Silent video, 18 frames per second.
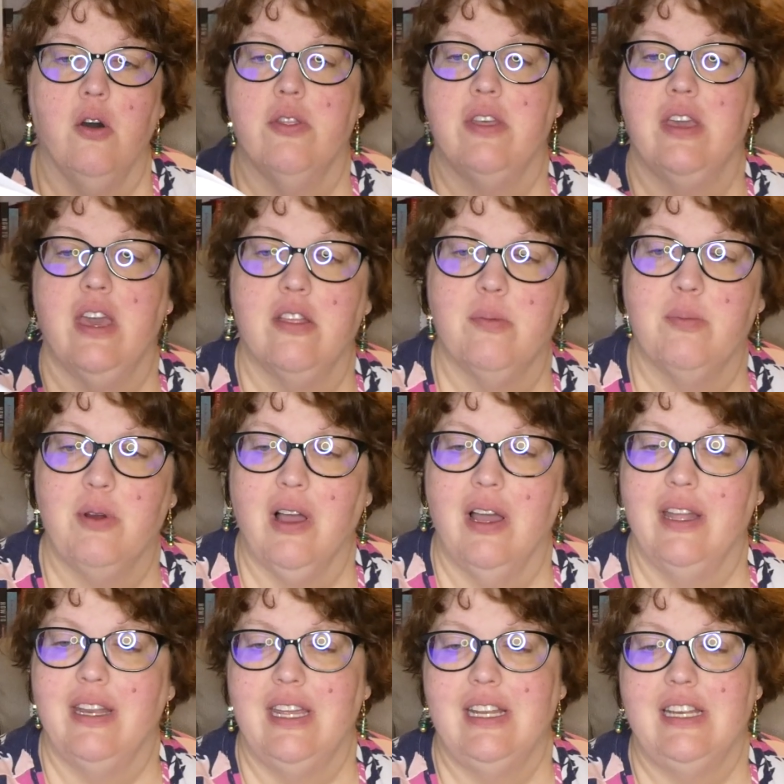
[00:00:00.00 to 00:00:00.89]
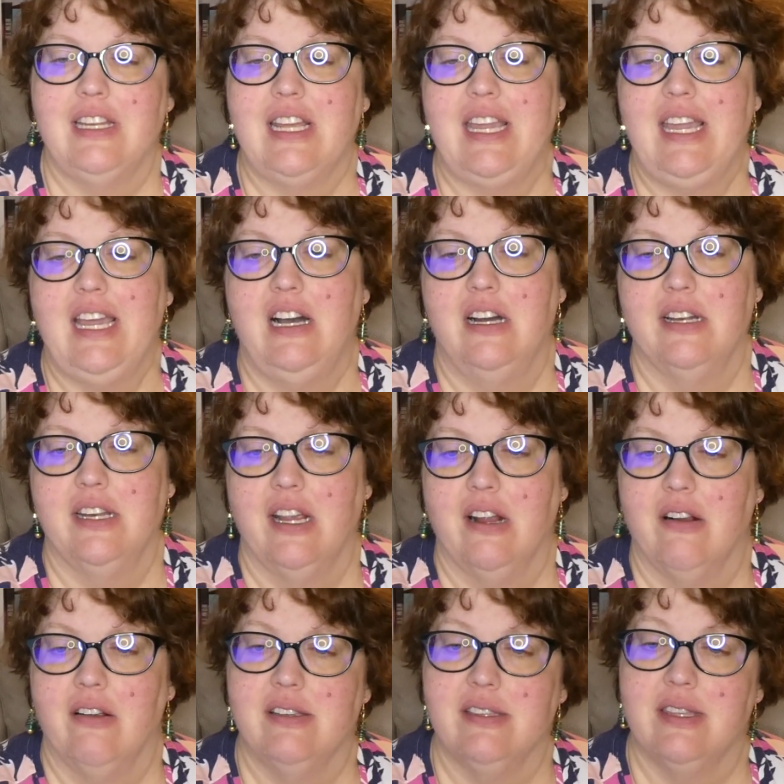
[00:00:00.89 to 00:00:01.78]
the other book I need to get on
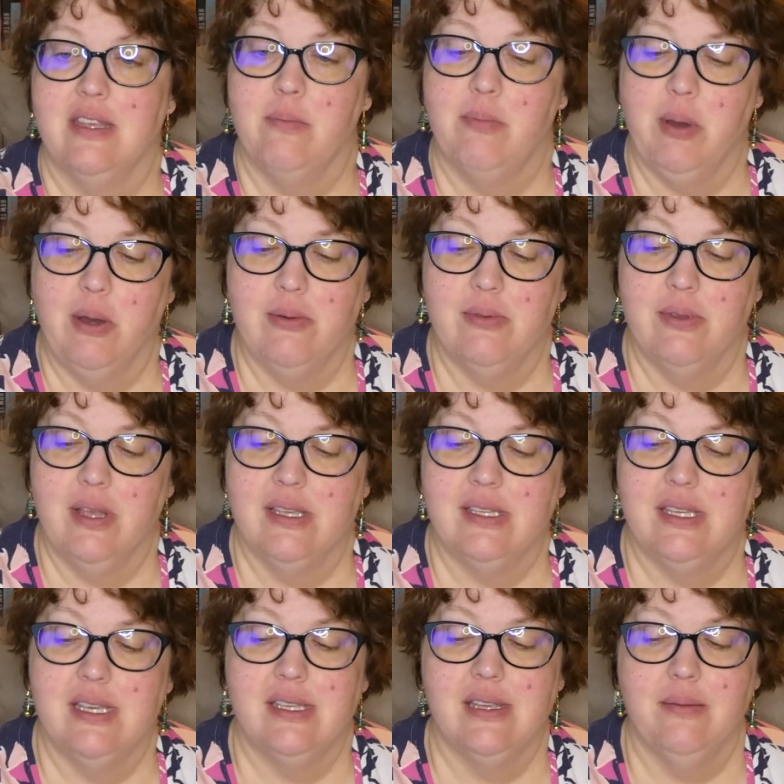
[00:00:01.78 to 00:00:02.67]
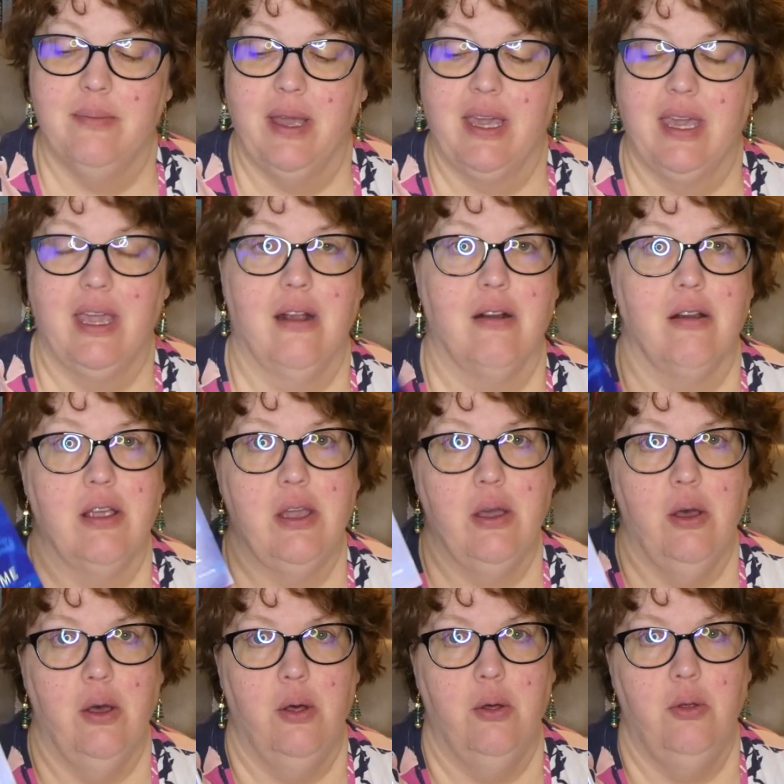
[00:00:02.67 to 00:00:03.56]
here is The Bone Season by
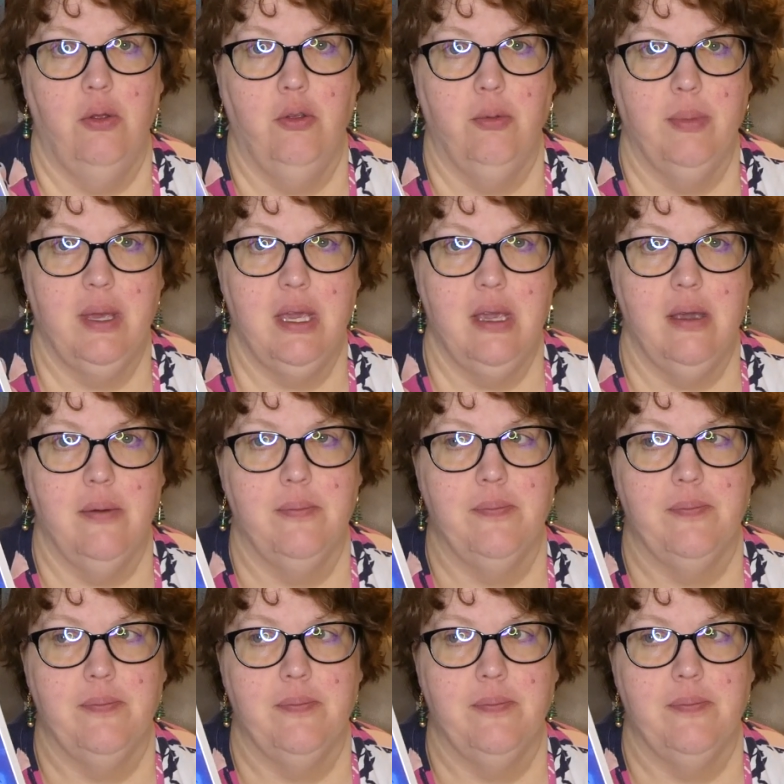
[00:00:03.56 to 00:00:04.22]
Keri Hulme.